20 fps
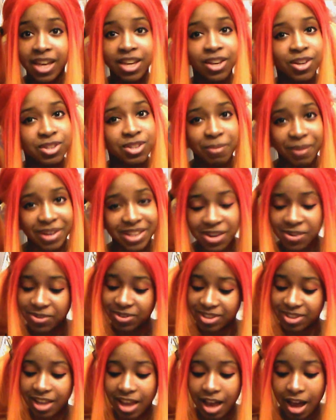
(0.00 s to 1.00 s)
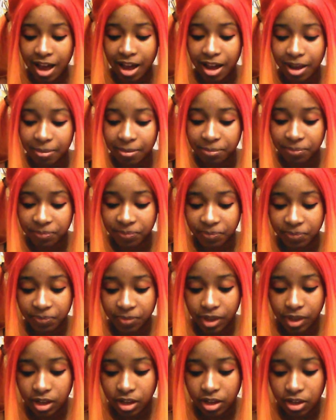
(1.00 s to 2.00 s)
go to my notes.
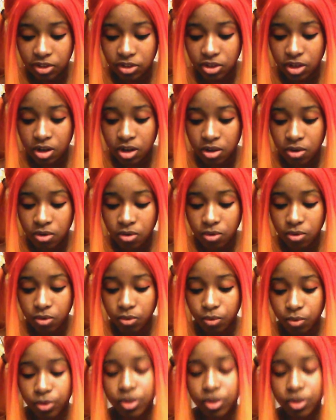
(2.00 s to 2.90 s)
So